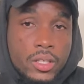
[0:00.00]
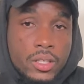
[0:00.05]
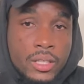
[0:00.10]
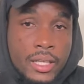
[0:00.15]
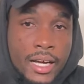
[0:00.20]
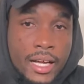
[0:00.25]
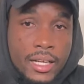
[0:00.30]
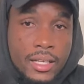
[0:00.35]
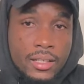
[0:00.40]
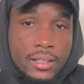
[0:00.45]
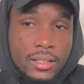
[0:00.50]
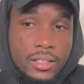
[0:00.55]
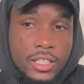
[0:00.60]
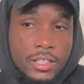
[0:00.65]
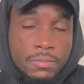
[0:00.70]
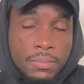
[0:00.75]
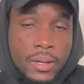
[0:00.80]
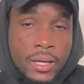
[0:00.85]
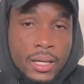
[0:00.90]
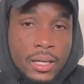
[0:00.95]
That
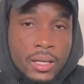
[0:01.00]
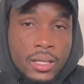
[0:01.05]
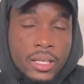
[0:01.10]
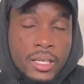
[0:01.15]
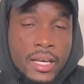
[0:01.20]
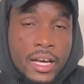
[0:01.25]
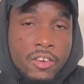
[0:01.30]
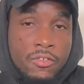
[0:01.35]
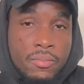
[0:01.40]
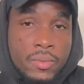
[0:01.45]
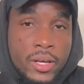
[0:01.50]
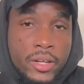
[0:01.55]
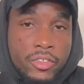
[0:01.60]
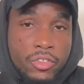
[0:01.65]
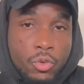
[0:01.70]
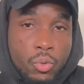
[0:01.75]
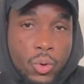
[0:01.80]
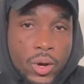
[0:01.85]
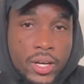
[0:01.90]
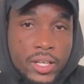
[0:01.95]
spell he have
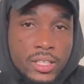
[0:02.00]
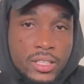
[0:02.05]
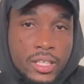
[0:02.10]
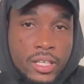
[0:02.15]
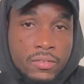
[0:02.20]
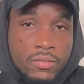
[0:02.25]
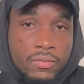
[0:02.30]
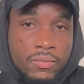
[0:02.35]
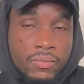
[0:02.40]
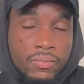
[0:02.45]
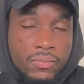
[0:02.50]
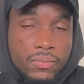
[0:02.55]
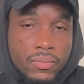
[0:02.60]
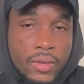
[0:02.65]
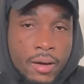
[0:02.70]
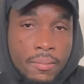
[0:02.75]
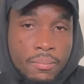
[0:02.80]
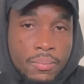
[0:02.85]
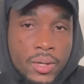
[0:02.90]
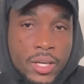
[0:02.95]
made 27
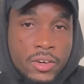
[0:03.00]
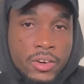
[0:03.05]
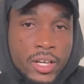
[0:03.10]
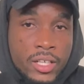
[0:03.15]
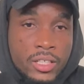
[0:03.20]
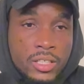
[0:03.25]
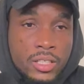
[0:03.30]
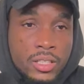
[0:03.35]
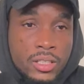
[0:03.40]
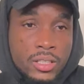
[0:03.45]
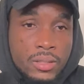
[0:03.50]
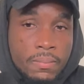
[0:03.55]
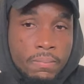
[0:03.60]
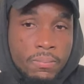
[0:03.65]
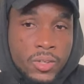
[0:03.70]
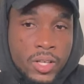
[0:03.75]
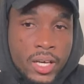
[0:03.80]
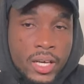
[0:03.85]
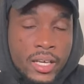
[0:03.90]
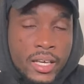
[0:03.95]
appearances.
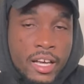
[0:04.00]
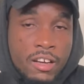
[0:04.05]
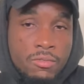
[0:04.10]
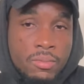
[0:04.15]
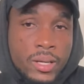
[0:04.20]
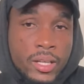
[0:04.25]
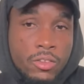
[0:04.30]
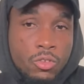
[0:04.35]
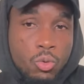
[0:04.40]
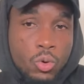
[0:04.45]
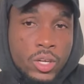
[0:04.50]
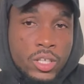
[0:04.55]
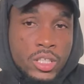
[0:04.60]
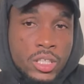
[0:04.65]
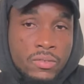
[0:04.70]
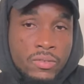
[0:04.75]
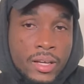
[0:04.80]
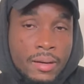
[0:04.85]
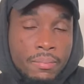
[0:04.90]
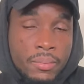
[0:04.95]
Yeah, he have made
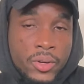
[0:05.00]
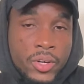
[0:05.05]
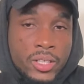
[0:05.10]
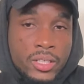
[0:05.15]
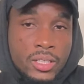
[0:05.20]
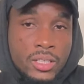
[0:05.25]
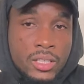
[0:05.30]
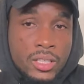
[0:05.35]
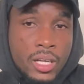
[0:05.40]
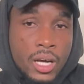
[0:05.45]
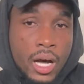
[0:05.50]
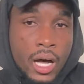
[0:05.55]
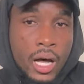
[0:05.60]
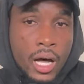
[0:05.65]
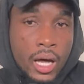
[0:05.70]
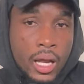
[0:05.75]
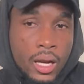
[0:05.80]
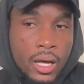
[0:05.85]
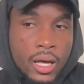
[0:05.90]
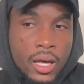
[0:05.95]
27 appearances in
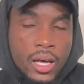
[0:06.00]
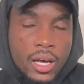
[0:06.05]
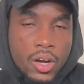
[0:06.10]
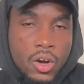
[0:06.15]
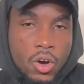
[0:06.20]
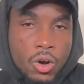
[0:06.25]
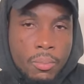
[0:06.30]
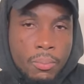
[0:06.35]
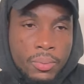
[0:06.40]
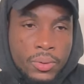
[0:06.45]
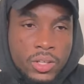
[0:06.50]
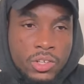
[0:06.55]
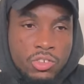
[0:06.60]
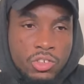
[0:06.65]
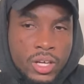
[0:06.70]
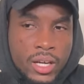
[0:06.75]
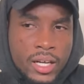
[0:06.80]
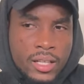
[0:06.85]
all competition.